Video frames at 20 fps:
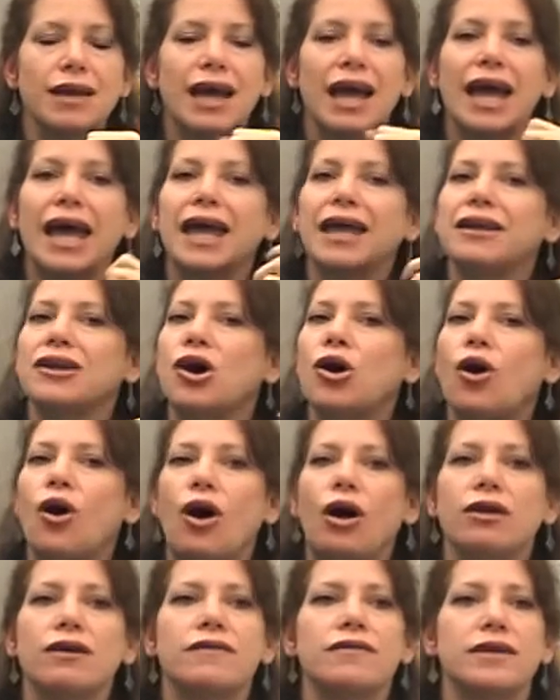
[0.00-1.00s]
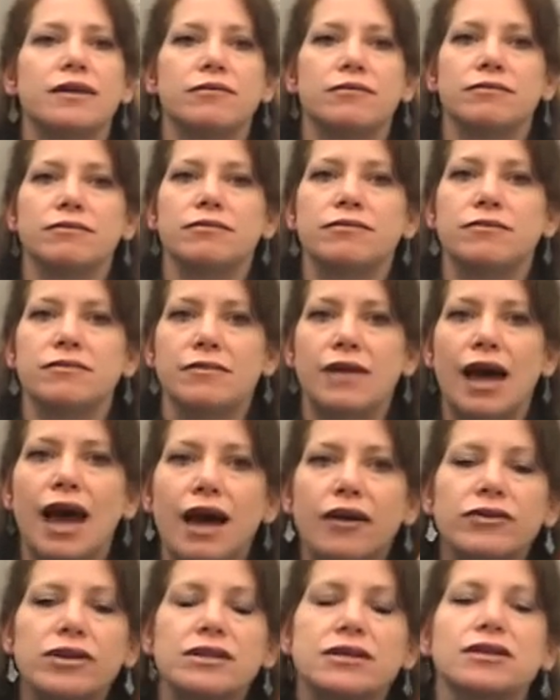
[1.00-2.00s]
And all of them,
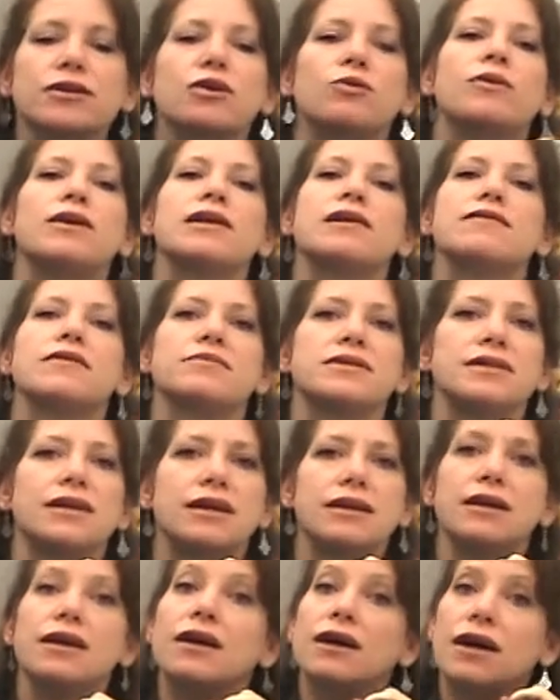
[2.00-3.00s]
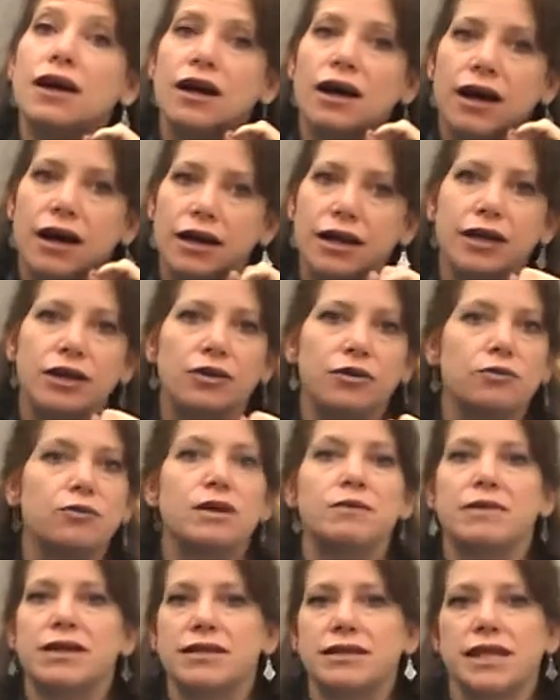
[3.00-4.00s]
every single one of them said,
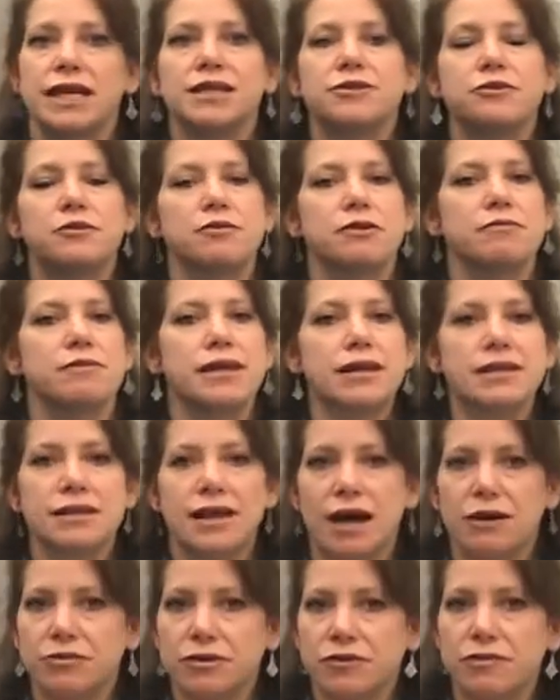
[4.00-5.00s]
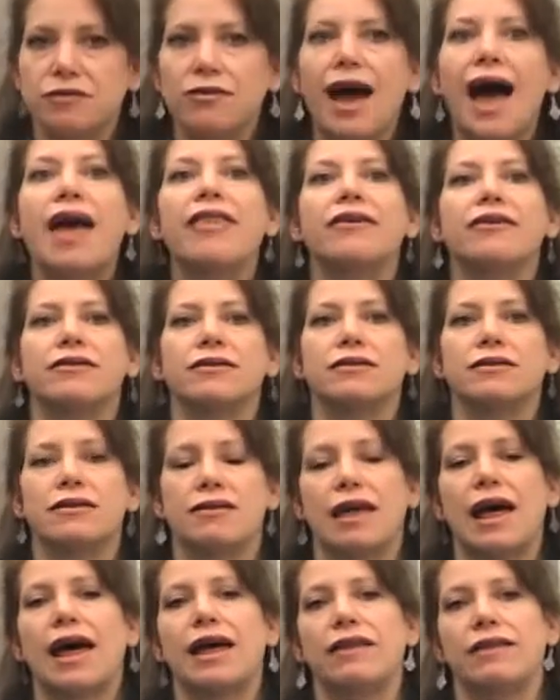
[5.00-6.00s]
when my schedule permits, I would rather
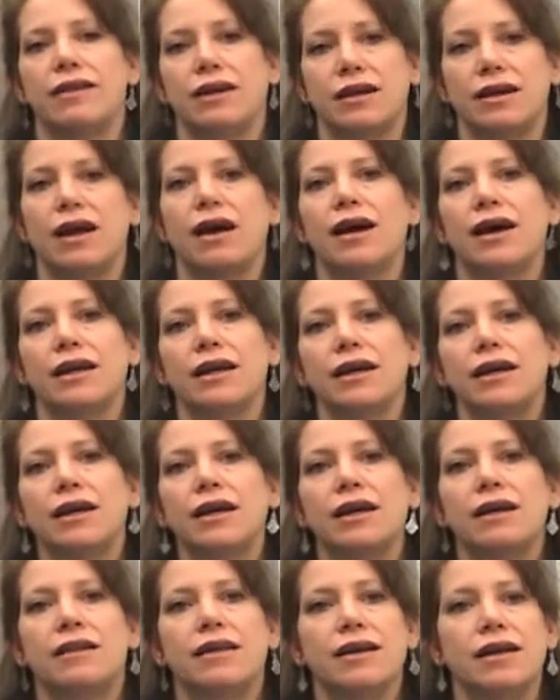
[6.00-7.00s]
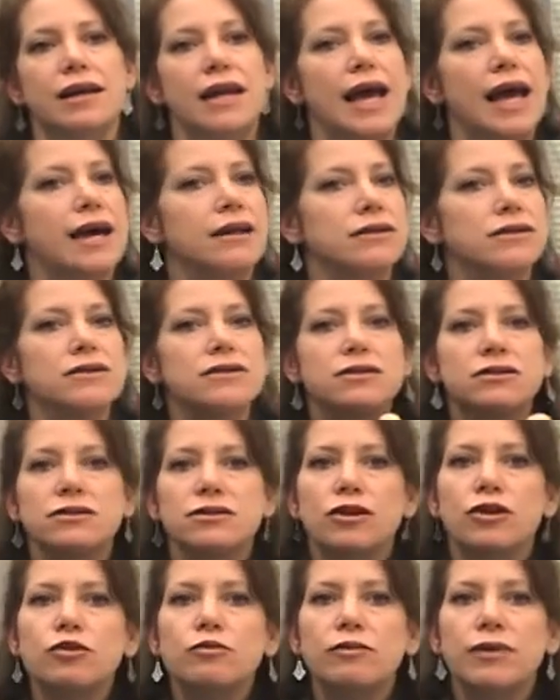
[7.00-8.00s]
that than not. That it added
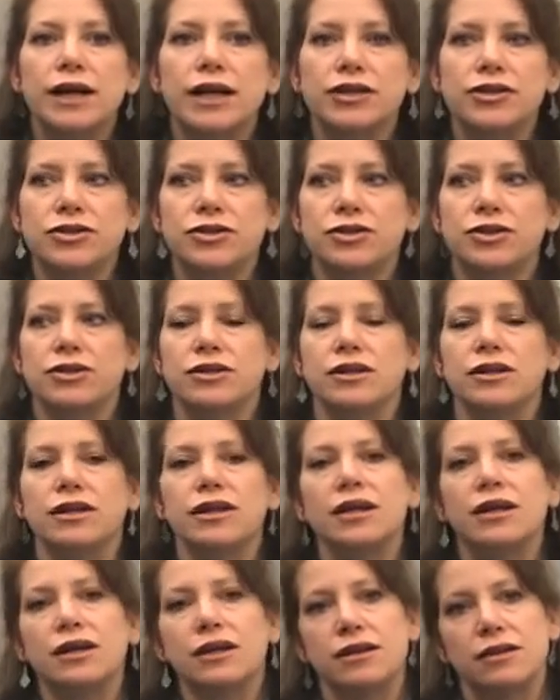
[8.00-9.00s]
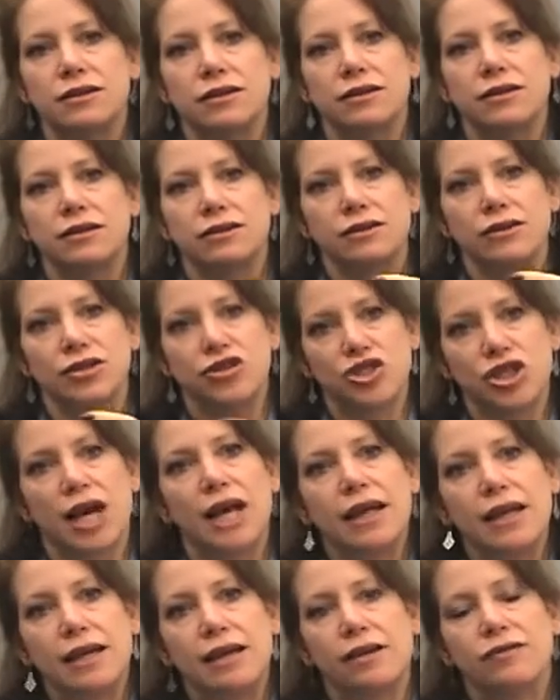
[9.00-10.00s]
so much to the
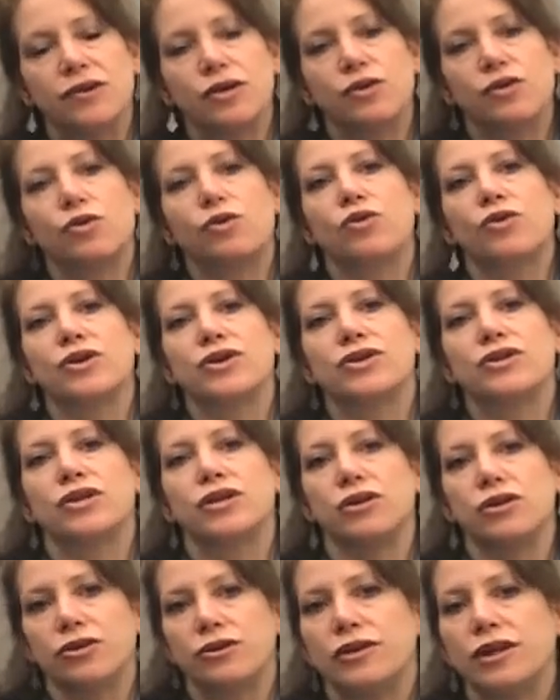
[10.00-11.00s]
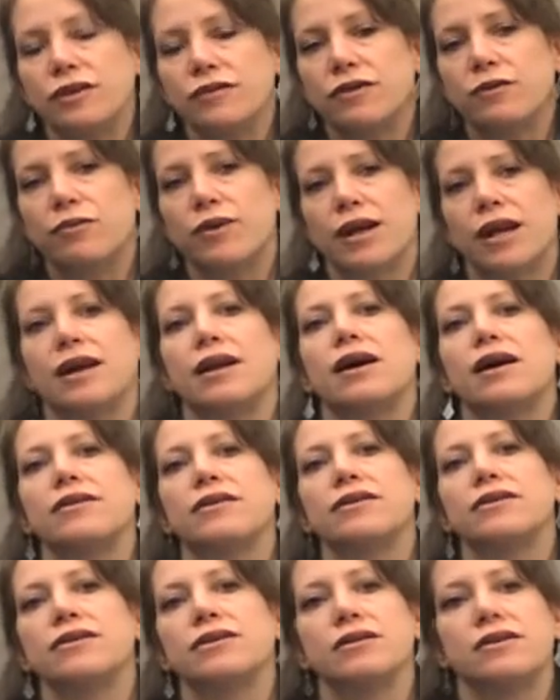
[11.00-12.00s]
gelling of the course, to learning from one
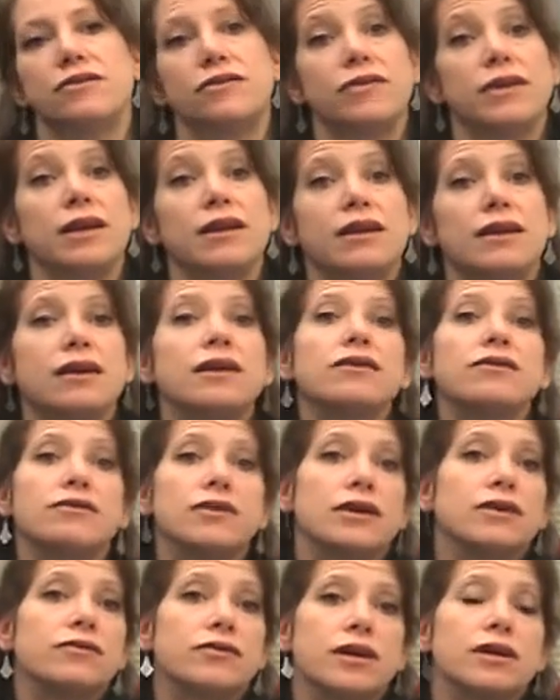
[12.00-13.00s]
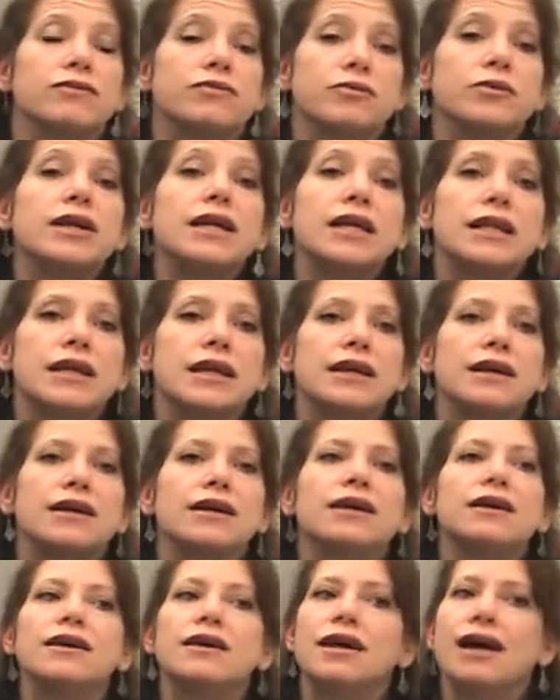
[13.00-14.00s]
another, to the feeling of really
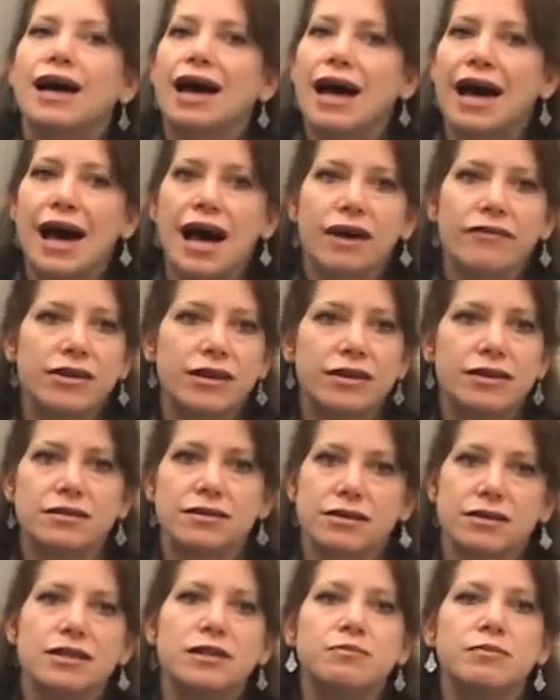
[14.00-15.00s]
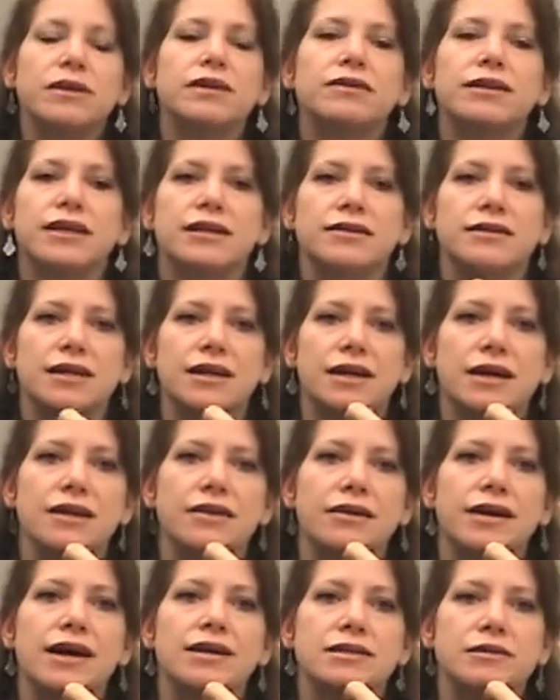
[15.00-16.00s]
having this experience
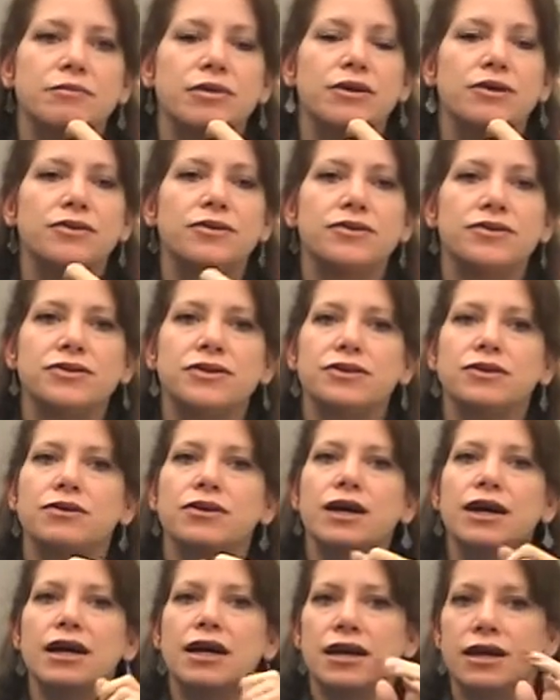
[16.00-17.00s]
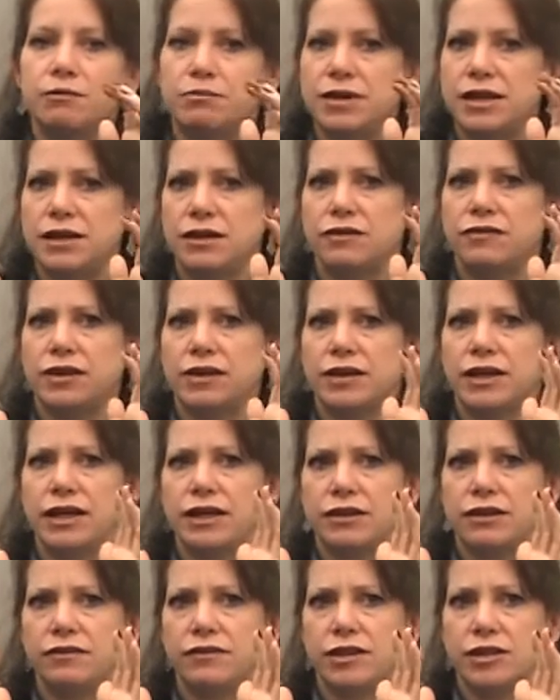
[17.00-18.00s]
together, as opposed to being a very
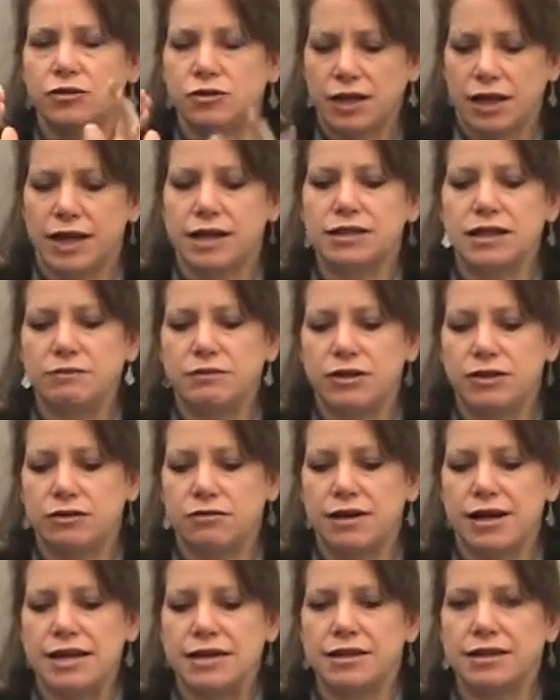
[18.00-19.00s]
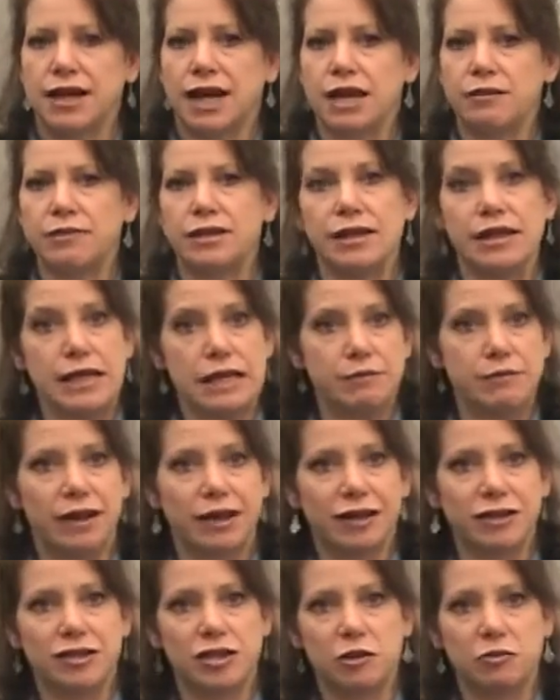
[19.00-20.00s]
individualized, let me do my assignment,
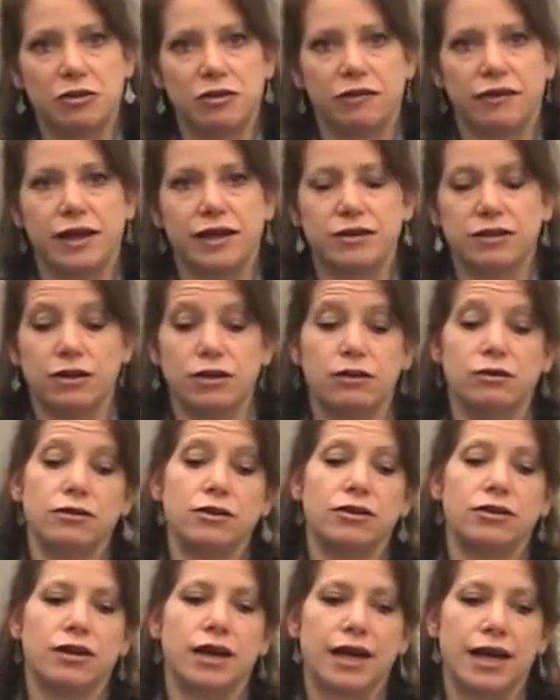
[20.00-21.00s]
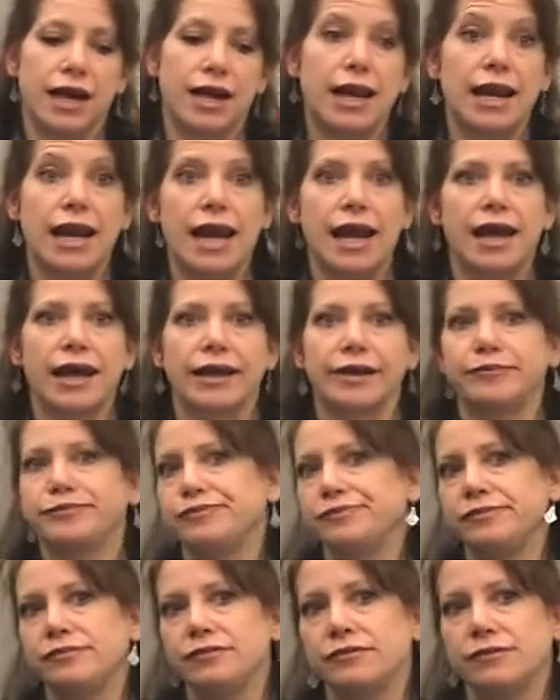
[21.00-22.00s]
email it to the professor, oh look, I got an A.
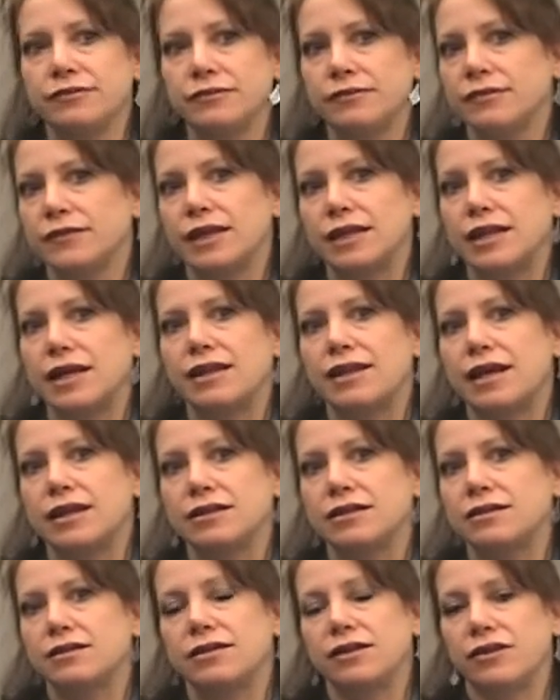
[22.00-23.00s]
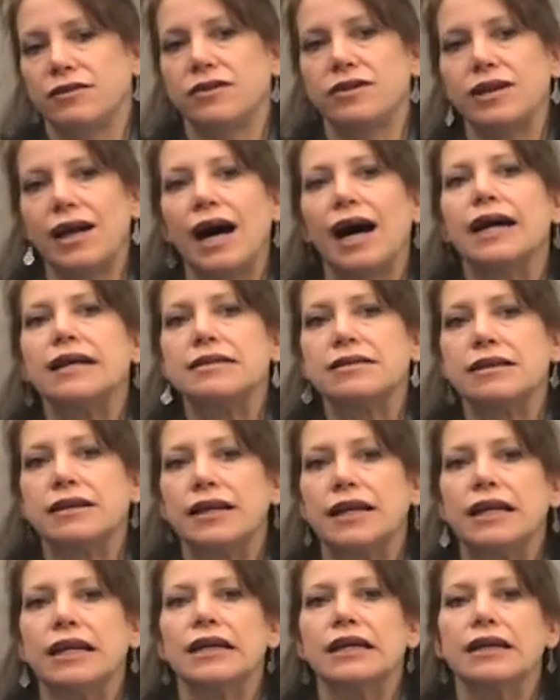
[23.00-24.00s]
And that's very
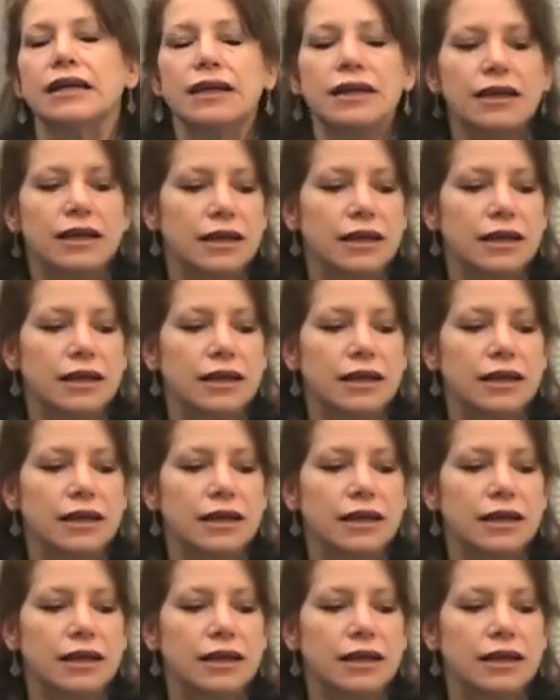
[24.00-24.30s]
isolating.